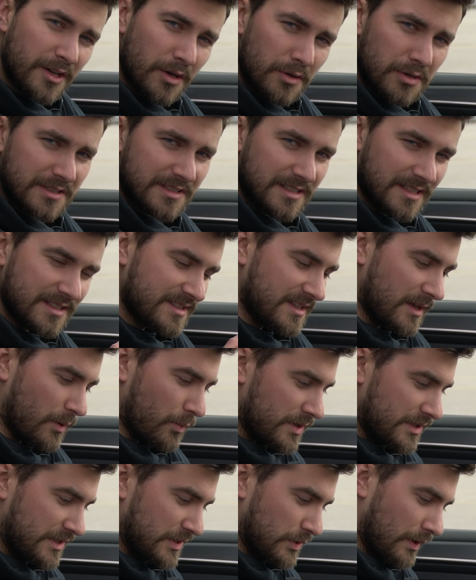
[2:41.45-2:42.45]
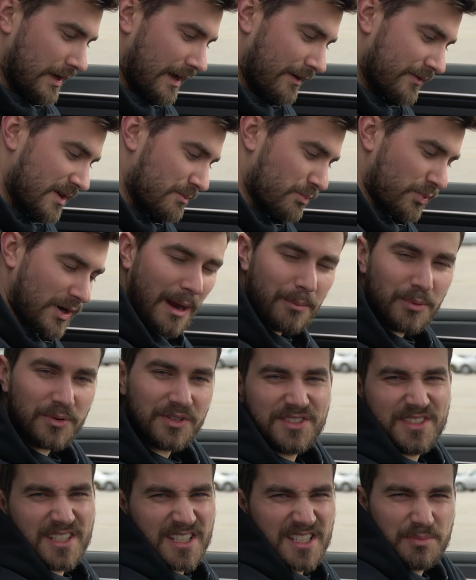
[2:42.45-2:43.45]
notice is that we do have a proper
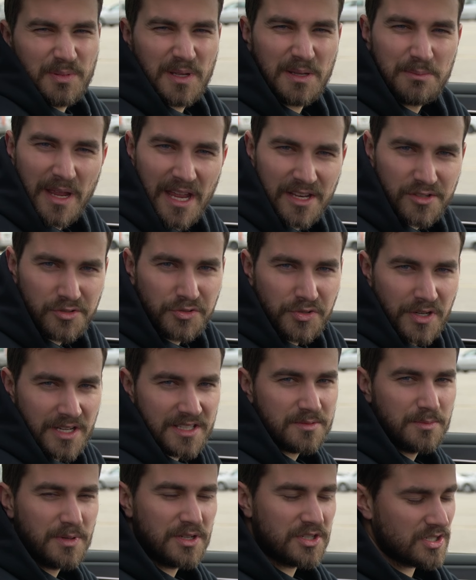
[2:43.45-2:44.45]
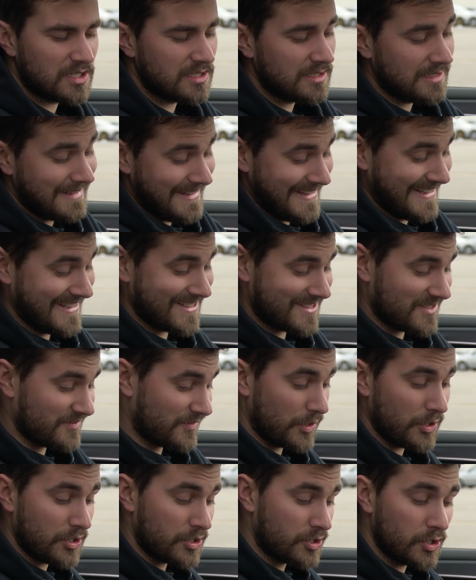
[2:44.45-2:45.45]
6-speed manual transmission, and it's a
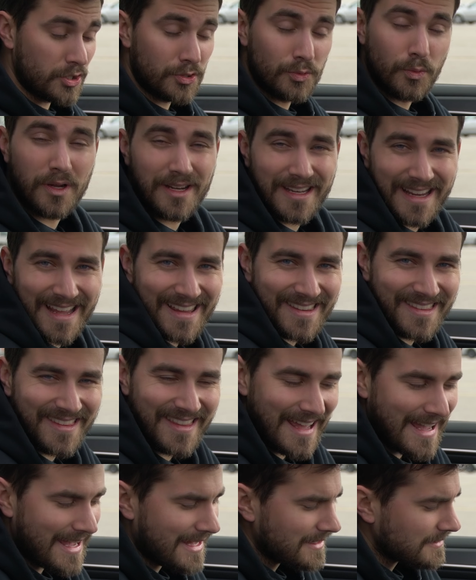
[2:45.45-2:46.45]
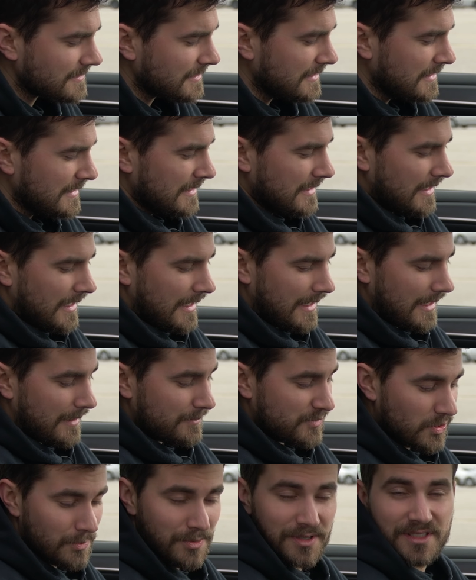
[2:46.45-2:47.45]
very good one at that. I'm
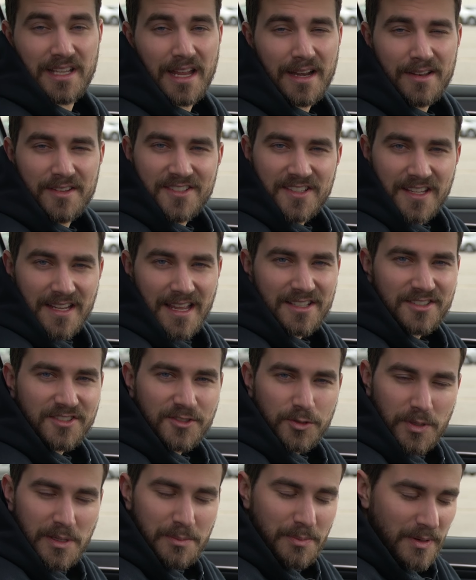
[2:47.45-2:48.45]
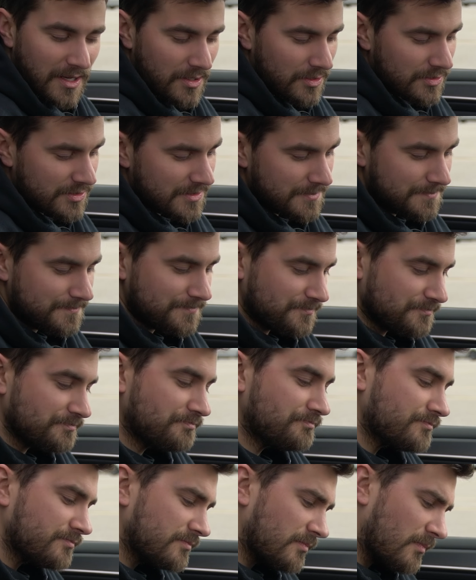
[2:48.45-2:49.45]
super excited this thing has 3 pedals.
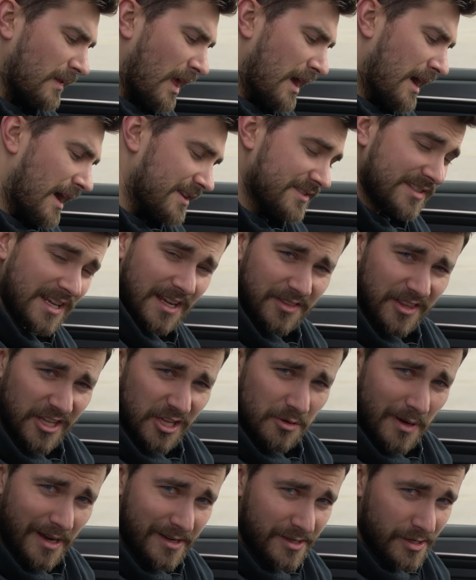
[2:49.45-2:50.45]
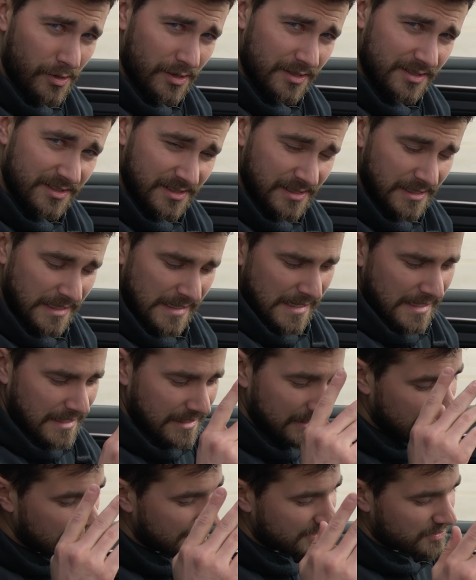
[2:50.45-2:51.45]
Second thing you might notice
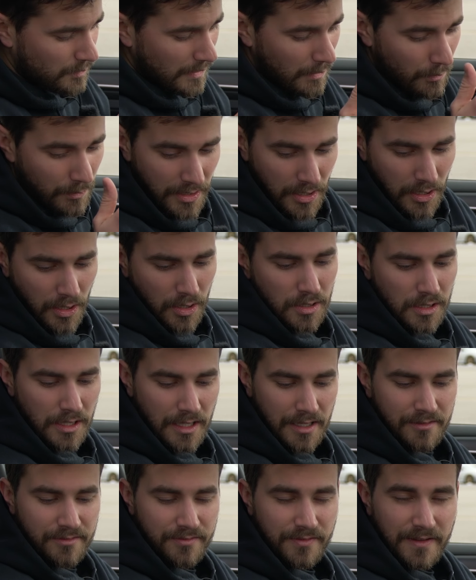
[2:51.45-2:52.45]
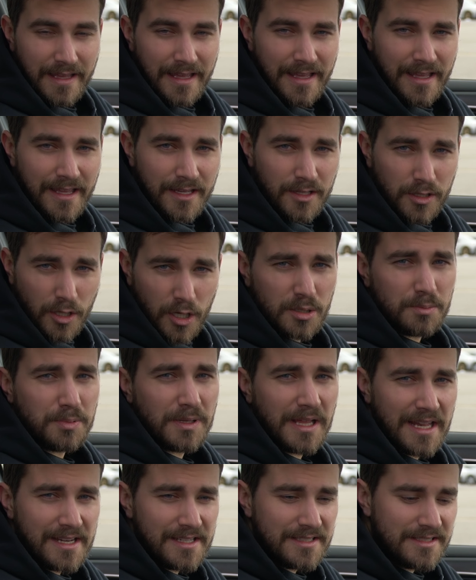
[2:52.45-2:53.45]
is while we all love a Clark
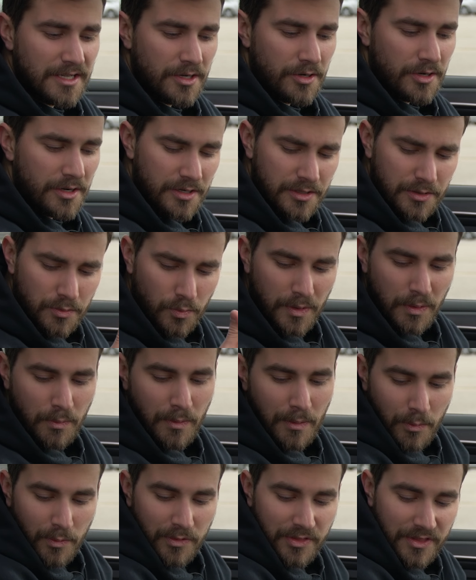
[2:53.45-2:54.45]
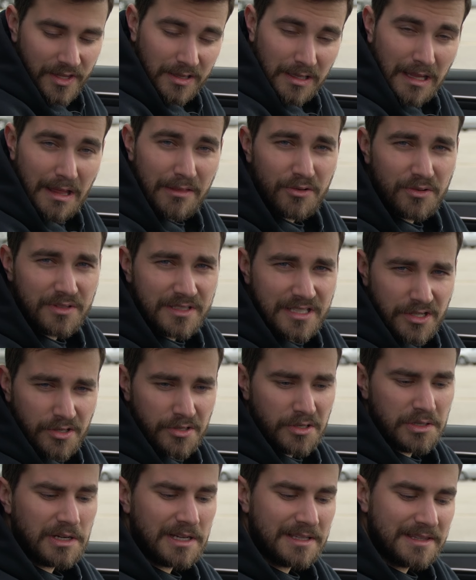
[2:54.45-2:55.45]
plaid interior, we went with the leather
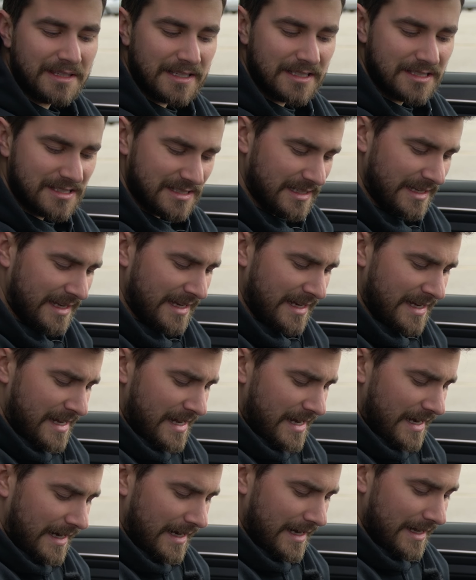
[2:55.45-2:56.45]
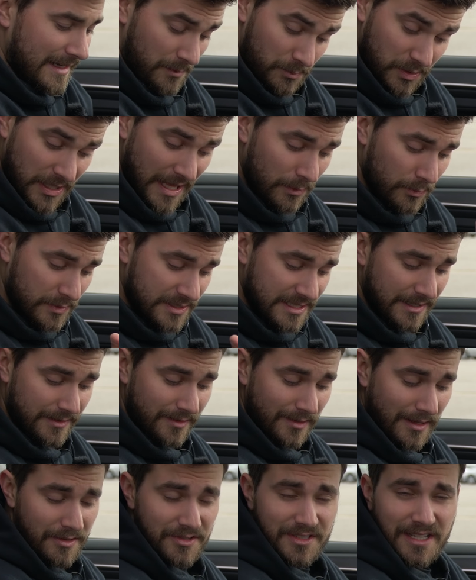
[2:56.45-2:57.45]
interior on this, and I'm glad we did. The
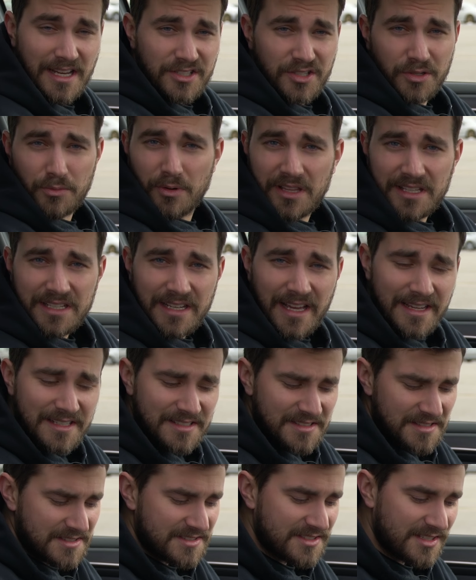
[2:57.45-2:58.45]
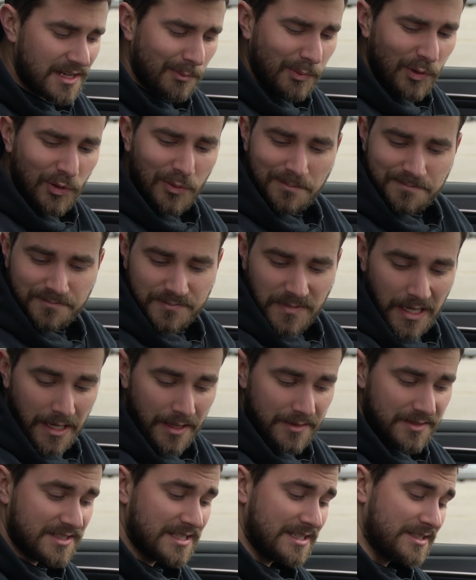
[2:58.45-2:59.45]
leather's actually really nice and supple.
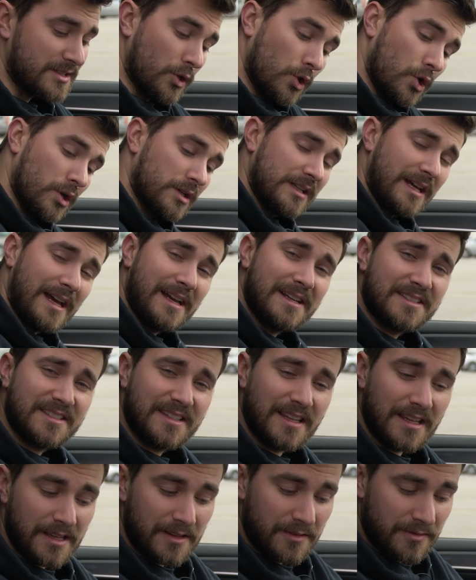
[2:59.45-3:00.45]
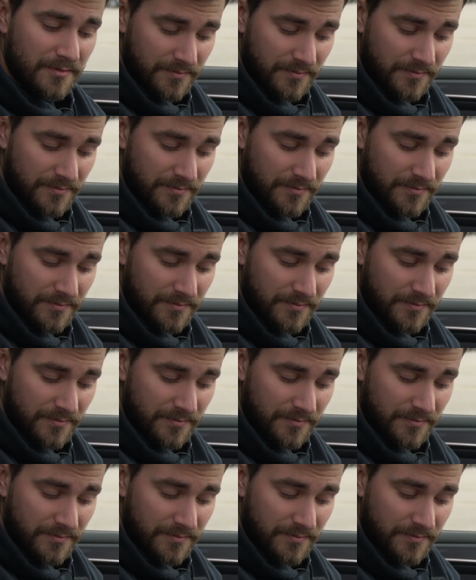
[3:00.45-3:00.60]
The seats look nice. They're